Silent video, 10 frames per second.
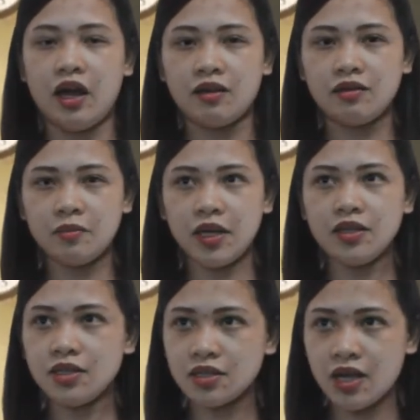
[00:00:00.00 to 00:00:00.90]
The
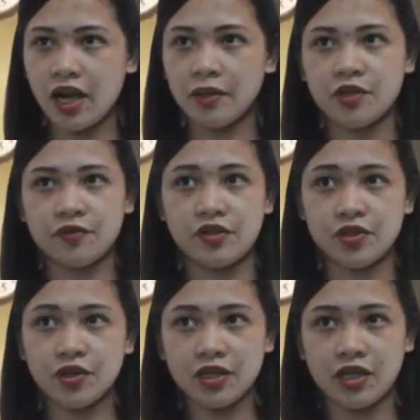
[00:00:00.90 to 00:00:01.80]
basic types of a
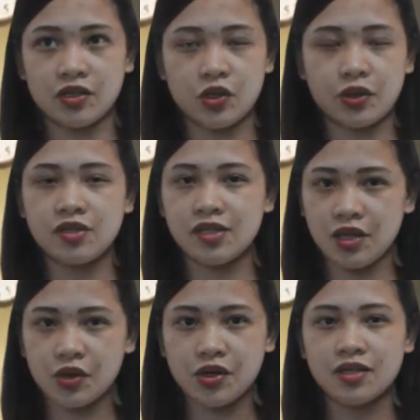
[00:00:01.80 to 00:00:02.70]
circuit are
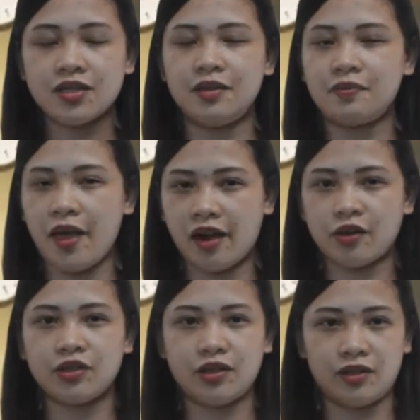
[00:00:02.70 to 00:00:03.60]
series and
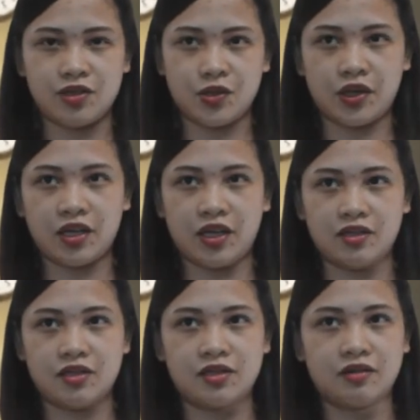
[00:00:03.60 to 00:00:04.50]
parallel
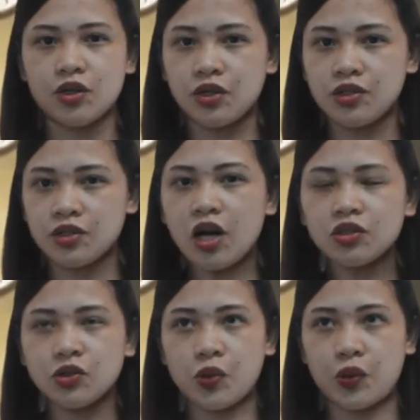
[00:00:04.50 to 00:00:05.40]
circuits.
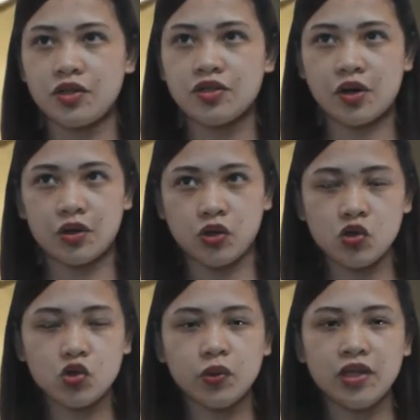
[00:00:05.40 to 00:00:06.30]
Conductors are
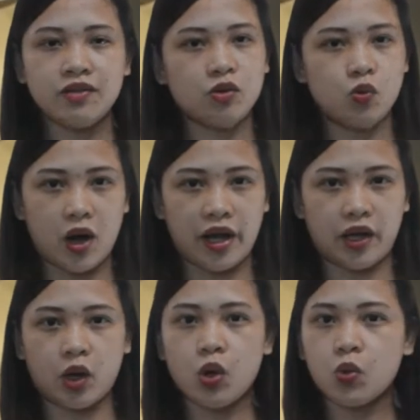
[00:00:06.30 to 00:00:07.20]
usually the
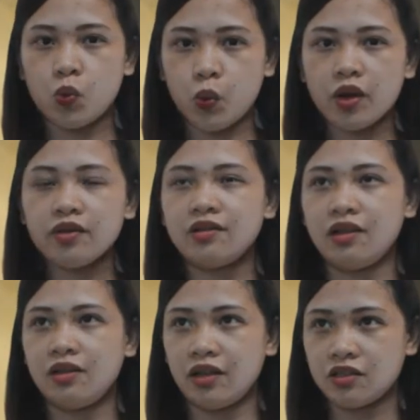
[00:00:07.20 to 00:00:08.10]
wire where
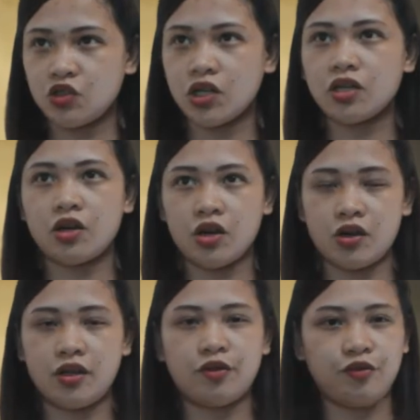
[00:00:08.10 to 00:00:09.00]
the electric
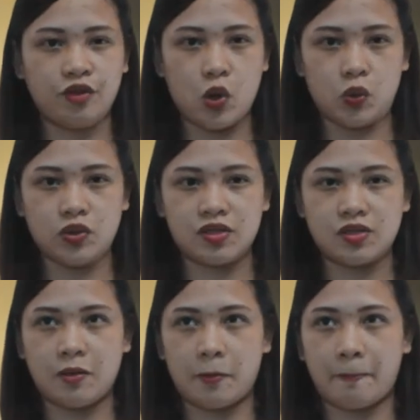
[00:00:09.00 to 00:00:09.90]
current
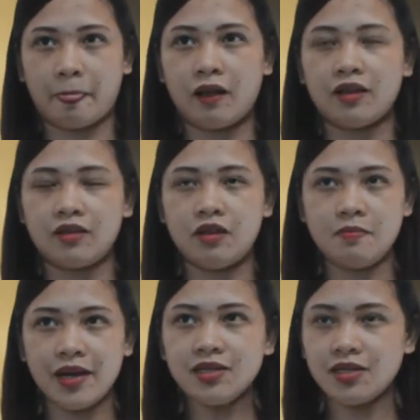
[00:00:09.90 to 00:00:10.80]
flows. The
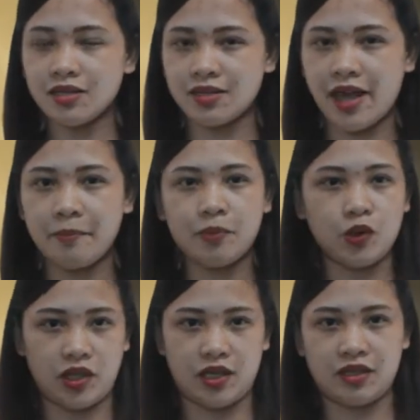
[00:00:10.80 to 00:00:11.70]
best
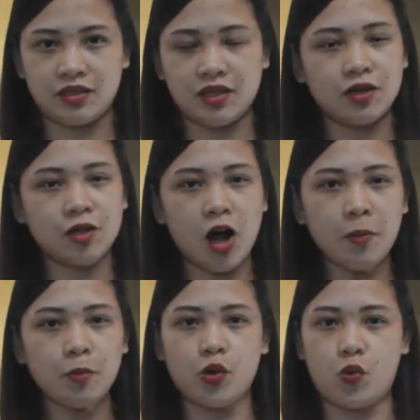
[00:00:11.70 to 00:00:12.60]
example is
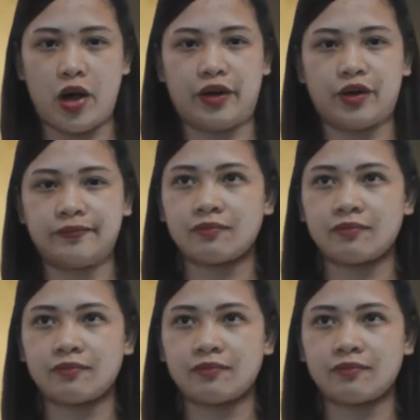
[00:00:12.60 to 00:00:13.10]
copper wire.